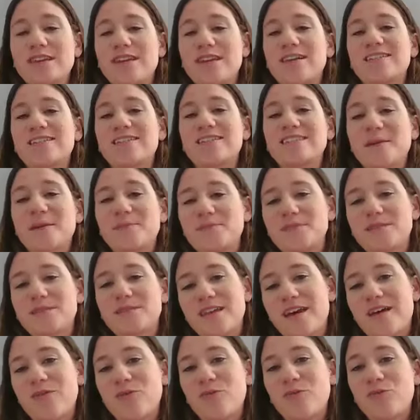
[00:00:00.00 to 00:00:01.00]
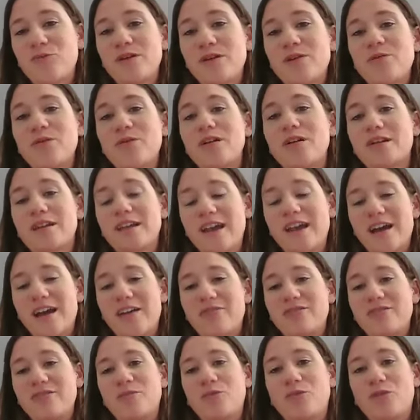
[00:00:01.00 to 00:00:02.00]
I accepted that we weren't going to
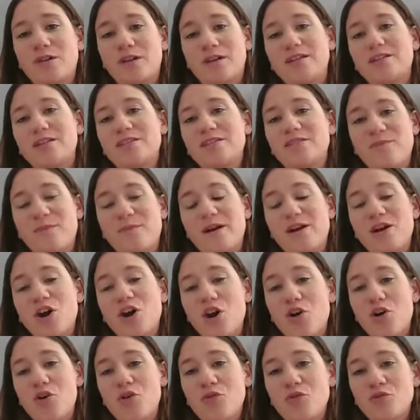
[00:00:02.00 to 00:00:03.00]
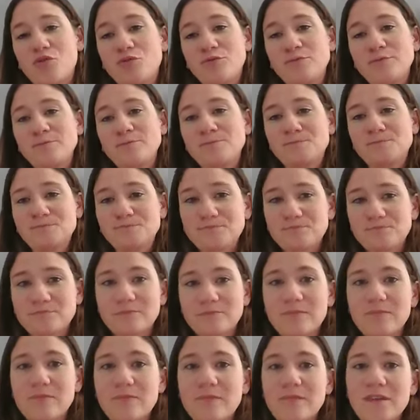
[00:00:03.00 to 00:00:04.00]
have any more kids of my own,
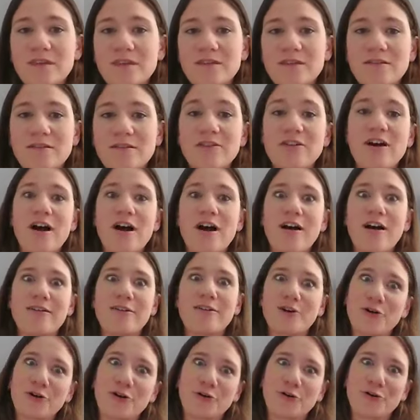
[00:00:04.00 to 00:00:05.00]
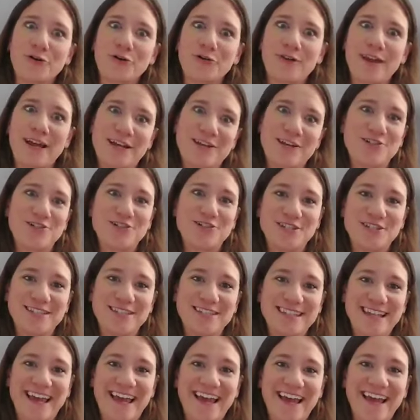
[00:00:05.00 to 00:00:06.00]
or our own, I should
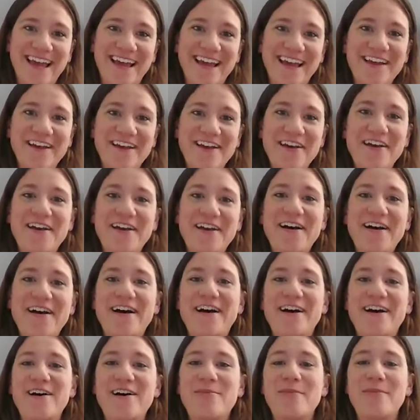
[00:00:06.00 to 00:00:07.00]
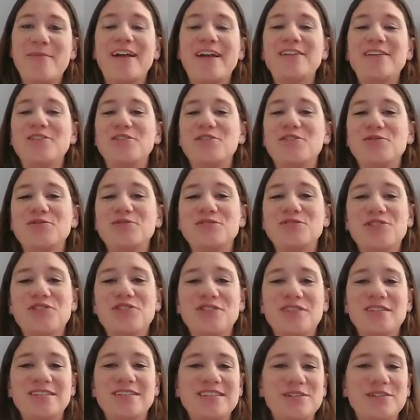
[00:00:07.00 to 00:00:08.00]
say, I knew
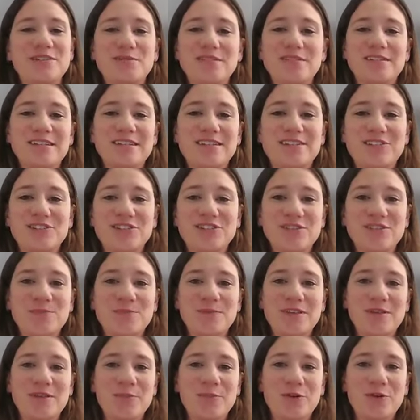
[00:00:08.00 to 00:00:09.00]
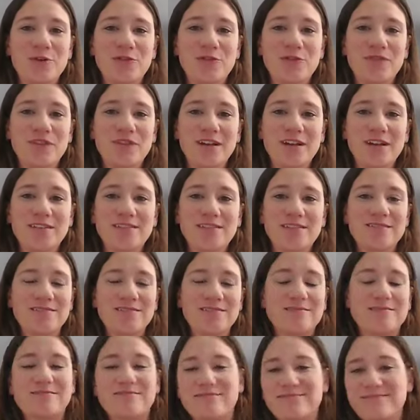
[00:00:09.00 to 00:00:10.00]
surrogacy was going to just be the perfect
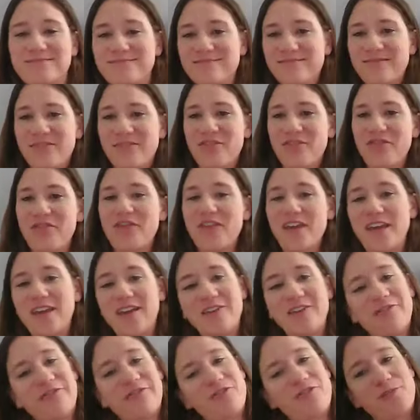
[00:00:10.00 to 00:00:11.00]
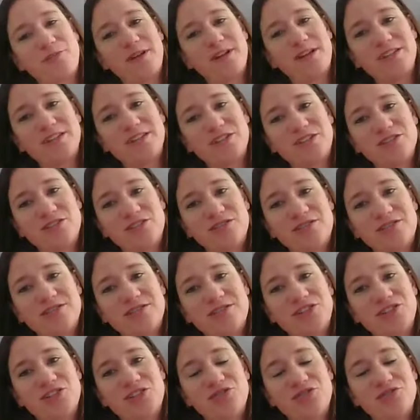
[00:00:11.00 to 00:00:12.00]
thing for me
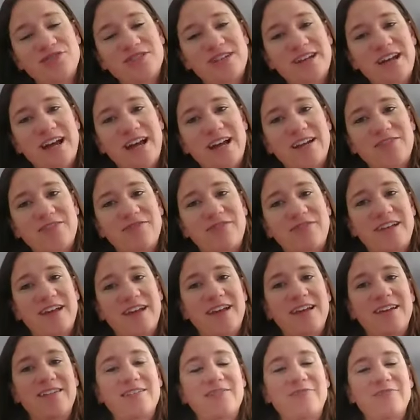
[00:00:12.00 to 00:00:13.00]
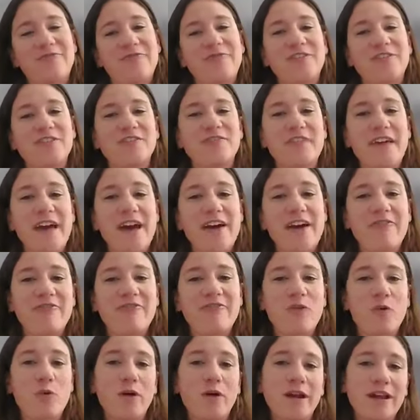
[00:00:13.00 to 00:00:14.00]
to do to kind of like fill that
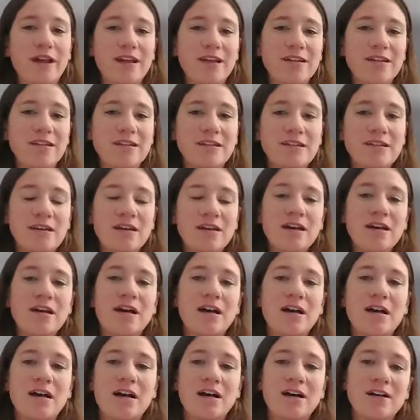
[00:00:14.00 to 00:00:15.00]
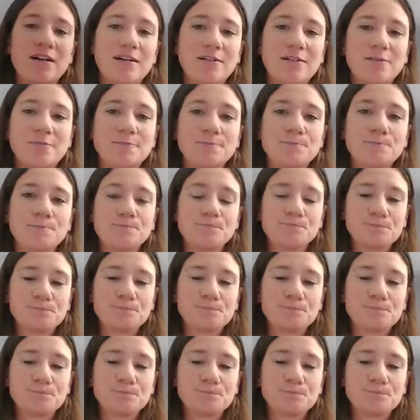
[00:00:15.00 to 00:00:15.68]
void of